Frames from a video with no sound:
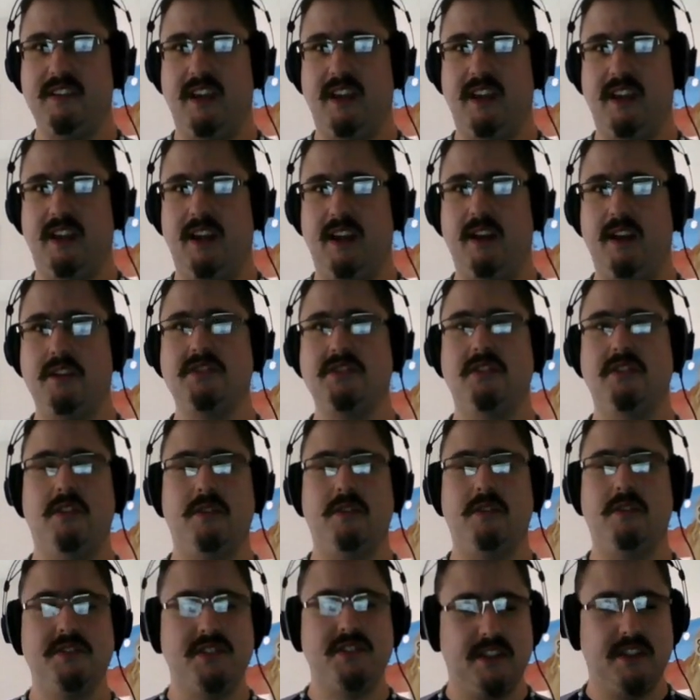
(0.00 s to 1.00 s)
And I also
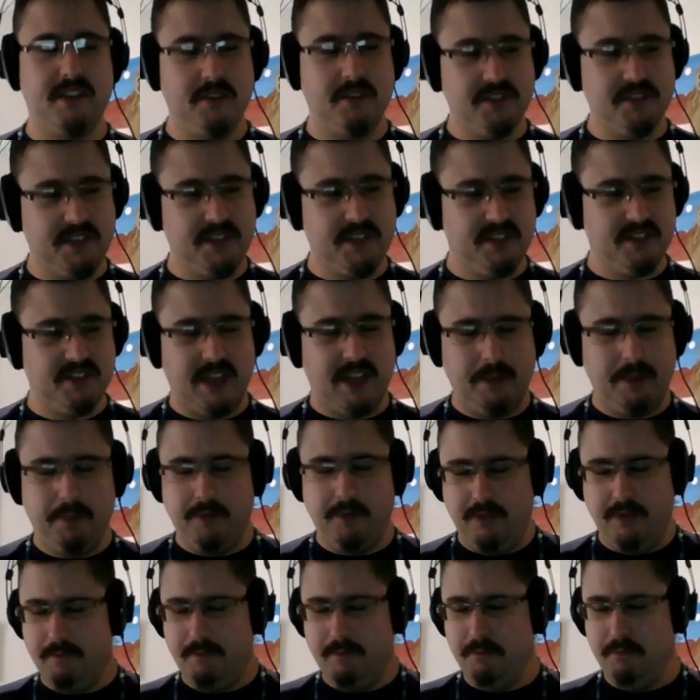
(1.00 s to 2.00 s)
noticed that there's these type
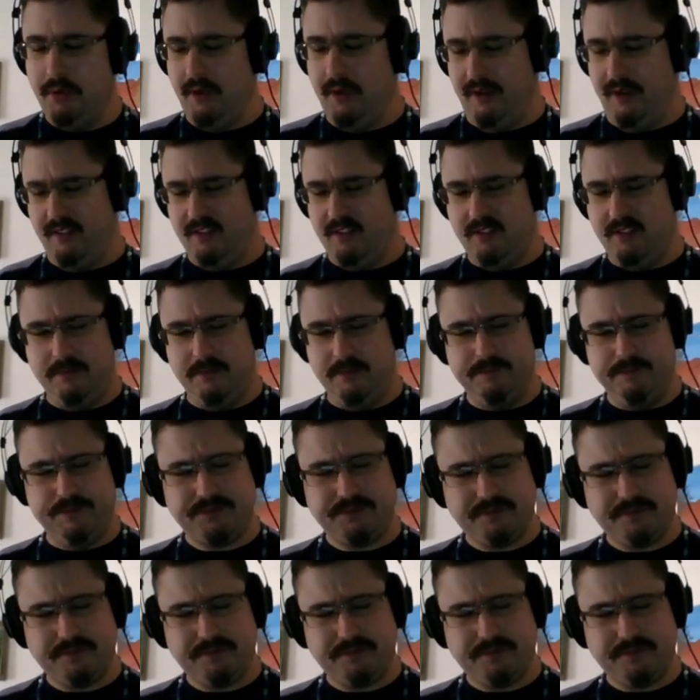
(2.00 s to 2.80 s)
of implants